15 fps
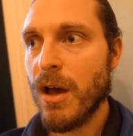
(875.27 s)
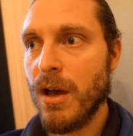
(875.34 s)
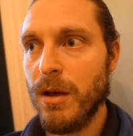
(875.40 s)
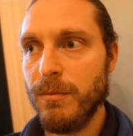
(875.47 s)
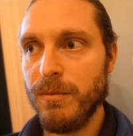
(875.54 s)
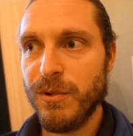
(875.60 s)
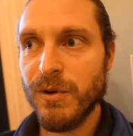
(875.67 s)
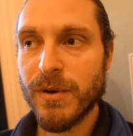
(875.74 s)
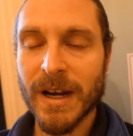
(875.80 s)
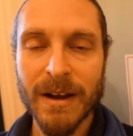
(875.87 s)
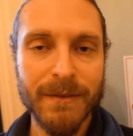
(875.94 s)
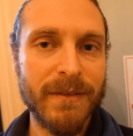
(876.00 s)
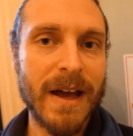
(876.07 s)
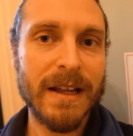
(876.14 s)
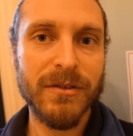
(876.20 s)
you can
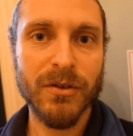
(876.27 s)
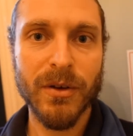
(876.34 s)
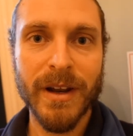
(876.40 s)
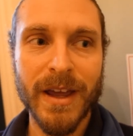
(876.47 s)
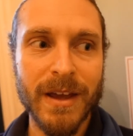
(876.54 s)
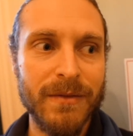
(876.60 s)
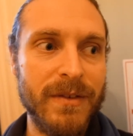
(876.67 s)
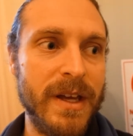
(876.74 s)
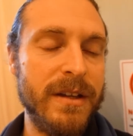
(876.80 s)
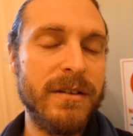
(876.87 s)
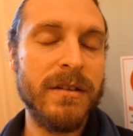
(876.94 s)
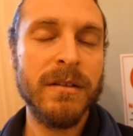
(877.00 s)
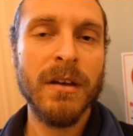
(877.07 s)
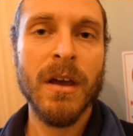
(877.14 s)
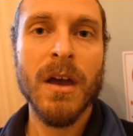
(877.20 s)
have VADs on there,
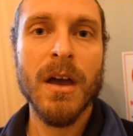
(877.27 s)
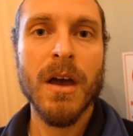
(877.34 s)
VIDs.